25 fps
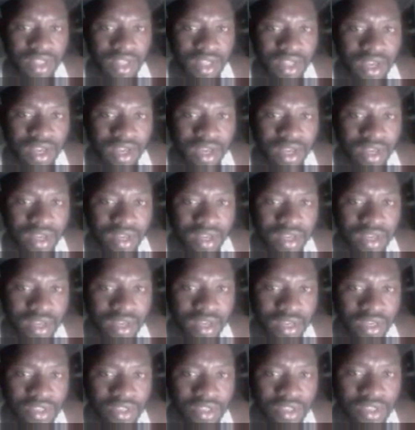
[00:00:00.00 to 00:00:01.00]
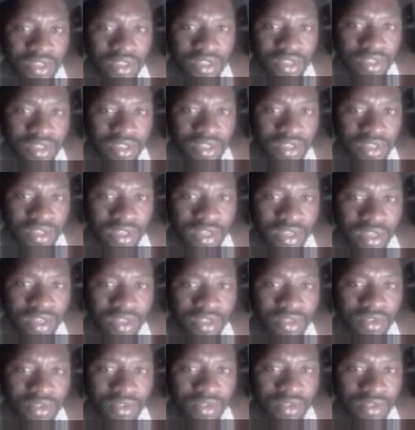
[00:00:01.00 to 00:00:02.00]
an edge, this edge,
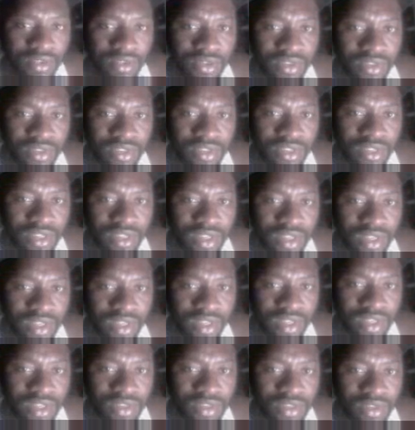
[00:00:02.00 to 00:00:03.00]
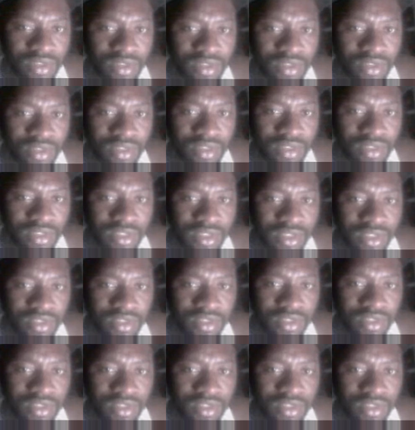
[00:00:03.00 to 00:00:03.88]
or this edge, or this edge.